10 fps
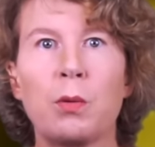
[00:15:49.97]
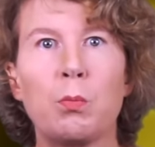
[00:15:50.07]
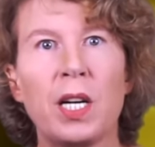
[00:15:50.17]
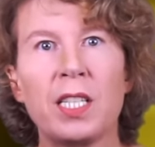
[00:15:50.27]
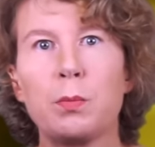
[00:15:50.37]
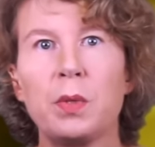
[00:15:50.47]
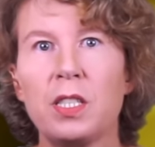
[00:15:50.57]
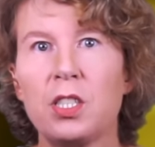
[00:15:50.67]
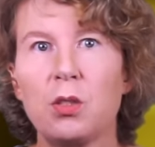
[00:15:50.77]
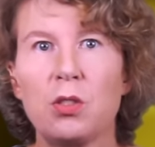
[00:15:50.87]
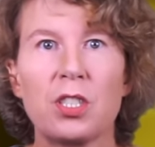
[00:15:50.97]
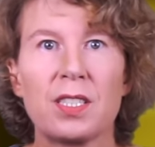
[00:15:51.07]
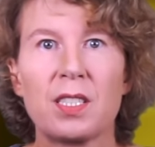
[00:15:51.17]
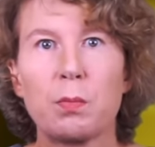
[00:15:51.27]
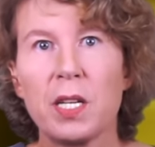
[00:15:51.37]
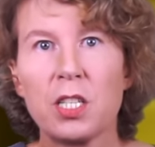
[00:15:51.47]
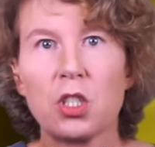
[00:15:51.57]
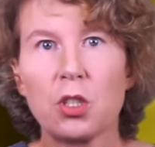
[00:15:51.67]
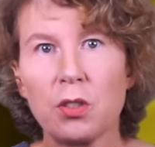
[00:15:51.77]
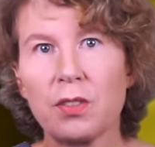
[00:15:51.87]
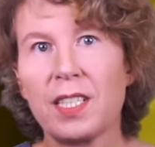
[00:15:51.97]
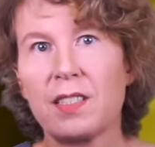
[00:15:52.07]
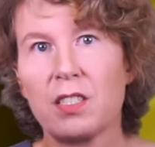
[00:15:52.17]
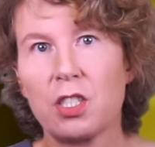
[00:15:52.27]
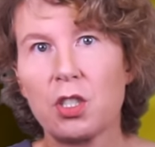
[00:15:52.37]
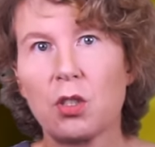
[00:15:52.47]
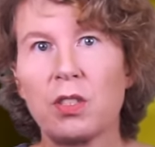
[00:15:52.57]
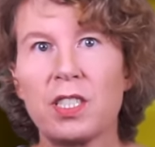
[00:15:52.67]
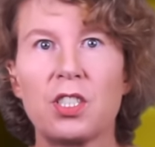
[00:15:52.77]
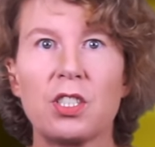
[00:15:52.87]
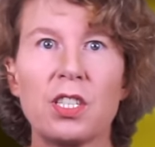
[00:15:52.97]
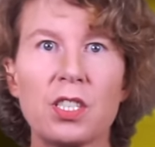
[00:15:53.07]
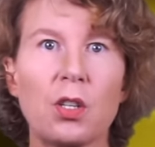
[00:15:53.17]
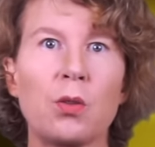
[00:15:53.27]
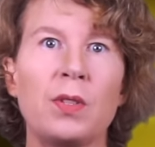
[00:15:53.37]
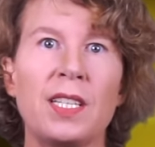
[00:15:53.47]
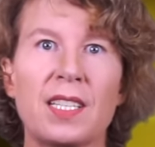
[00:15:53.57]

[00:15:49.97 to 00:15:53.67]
might be to just make sure that the storage is only